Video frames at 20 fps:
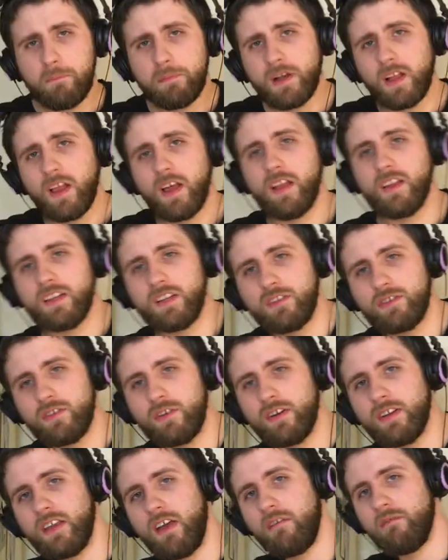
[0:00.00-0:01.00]
Hope y'all all
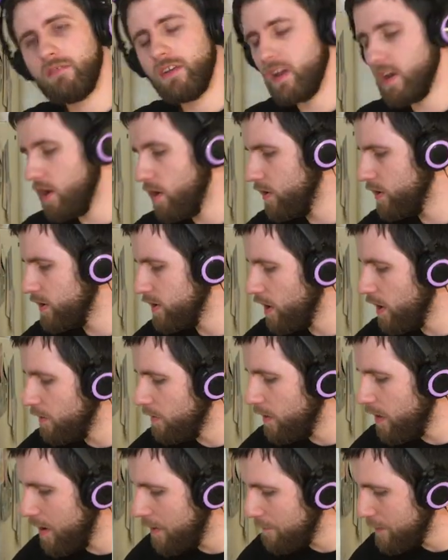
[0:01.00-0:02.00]
enjoyed that video and
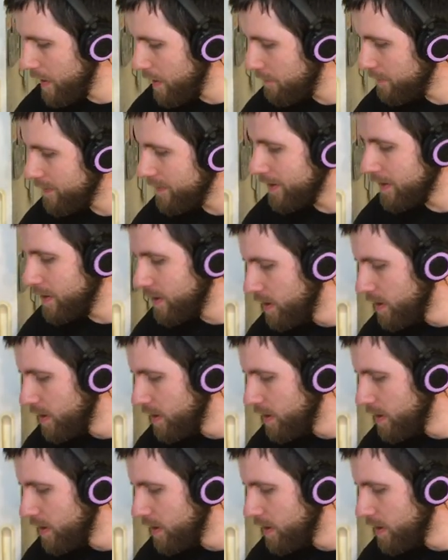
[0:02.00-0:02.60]
y'all all be able